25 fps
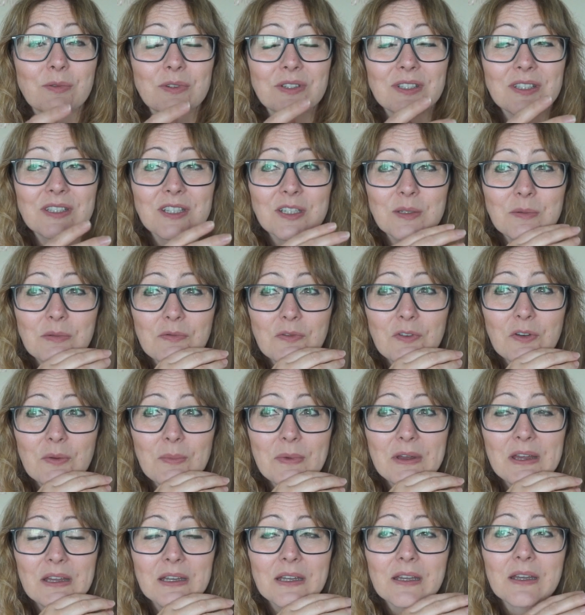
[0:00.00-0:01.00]
one stitch before
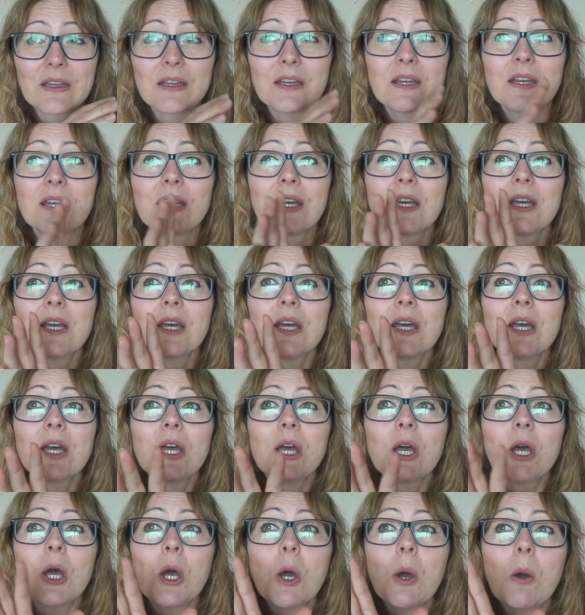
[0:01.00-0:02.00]
marker
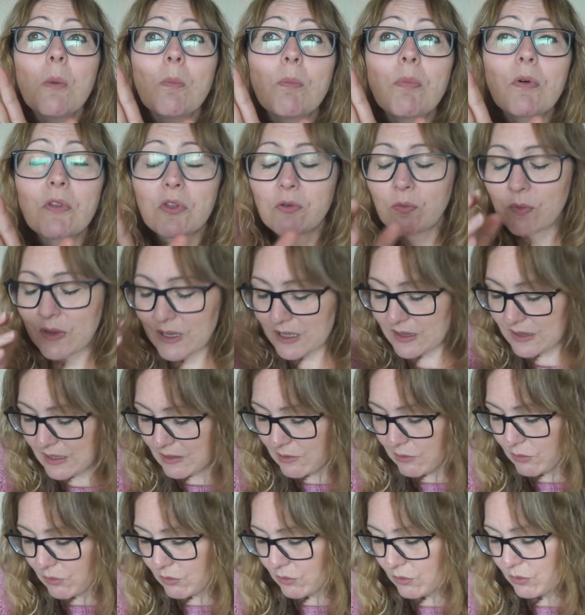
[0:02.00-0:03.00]
but the way they
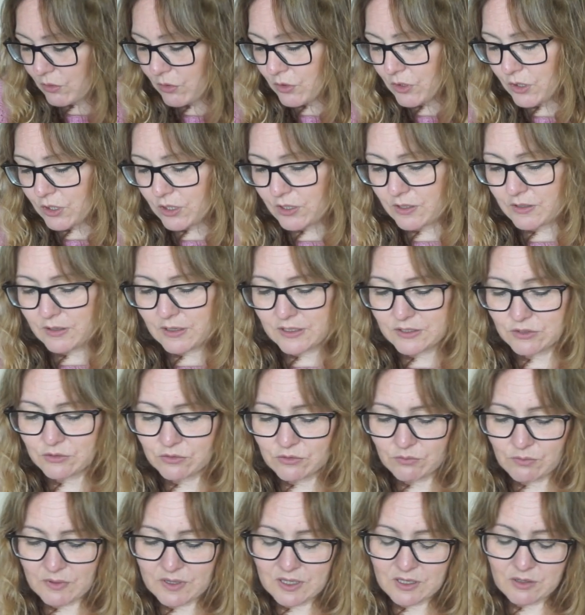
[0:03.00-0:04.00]
look I don't
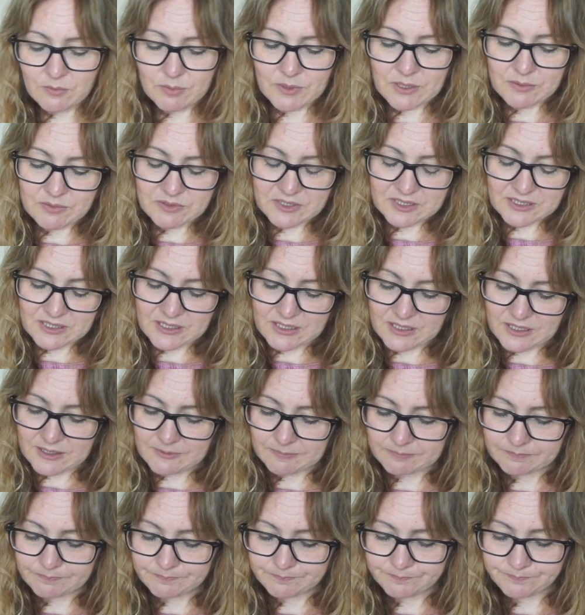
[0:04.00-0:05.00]
know whether you'll be able to see
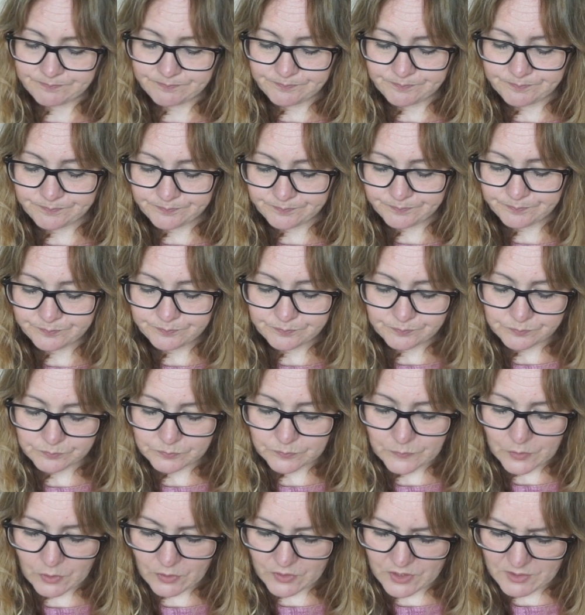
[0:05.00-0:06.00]

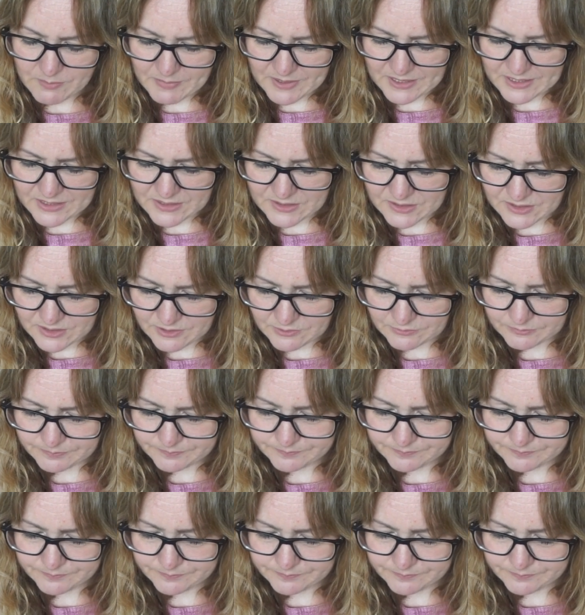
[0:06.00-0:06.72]
or oh, you might do